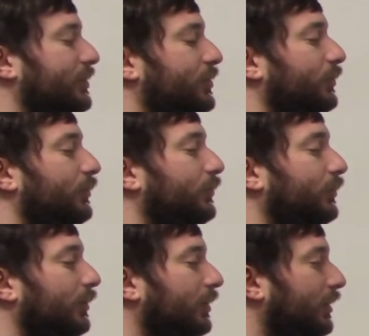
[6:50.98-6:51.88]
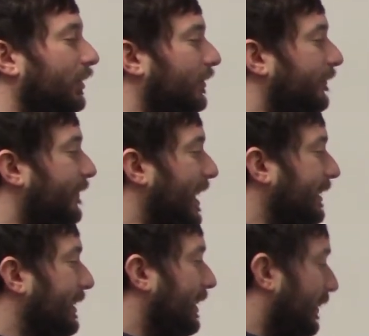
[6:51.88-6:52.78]
to
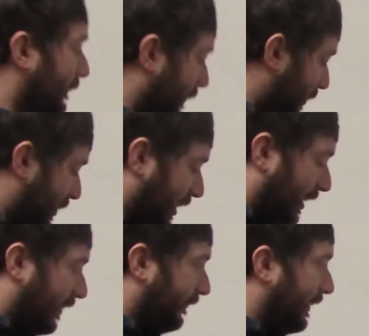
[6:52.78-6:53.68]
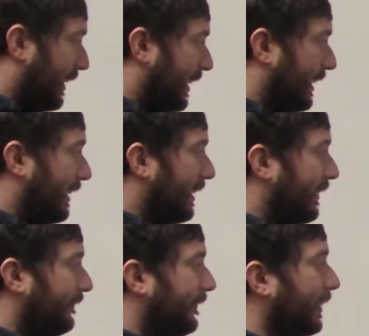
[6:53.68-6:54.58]
find the inverse of
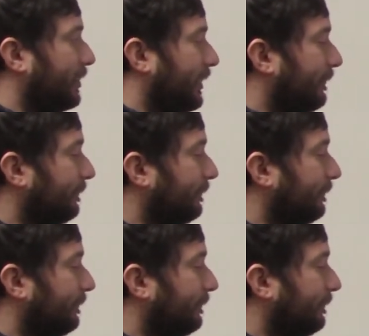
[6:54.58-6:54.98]
a function.